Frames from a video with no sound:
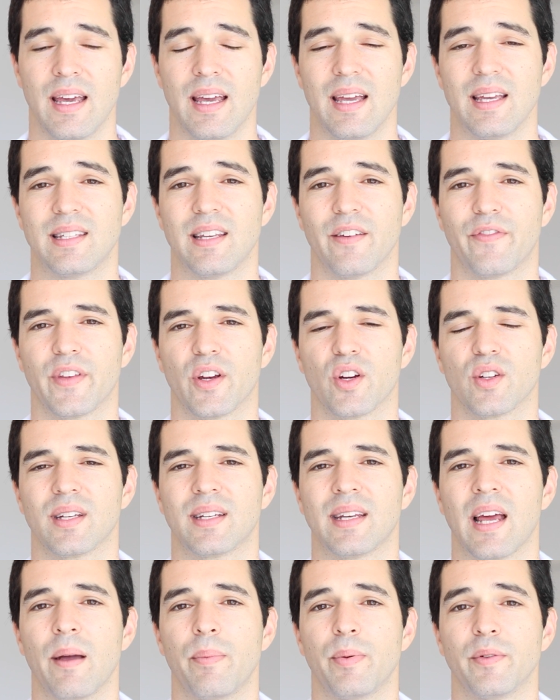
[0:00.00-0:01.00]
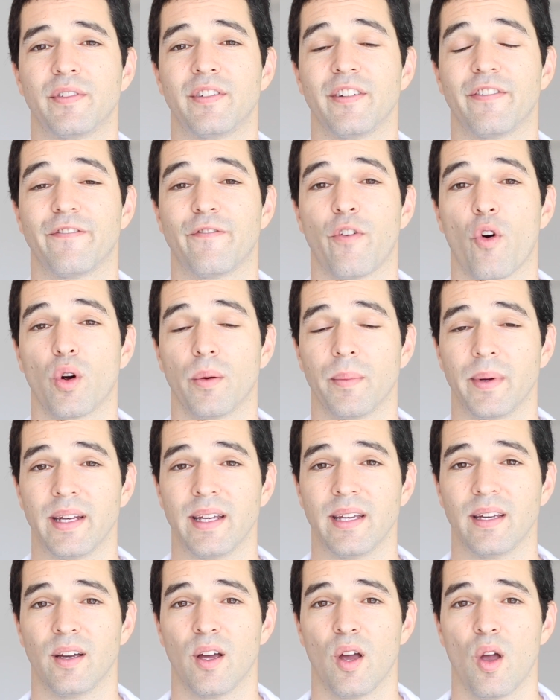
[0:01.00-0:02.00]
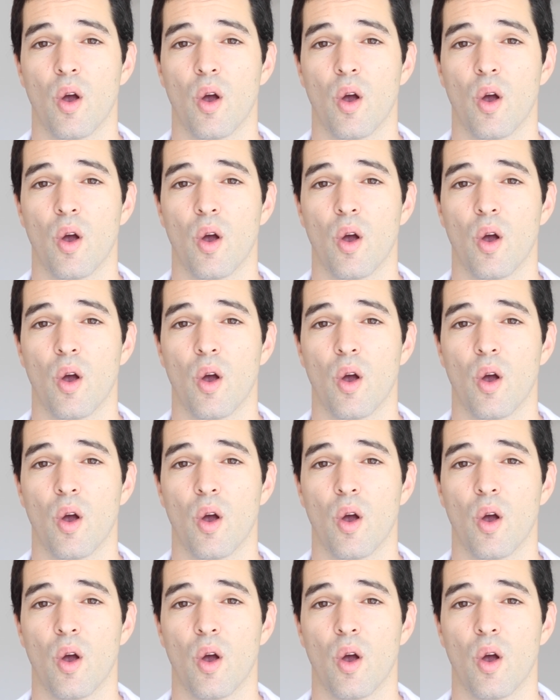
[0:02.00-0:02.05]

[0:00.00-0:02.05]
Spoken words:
is if there is a type of deformity,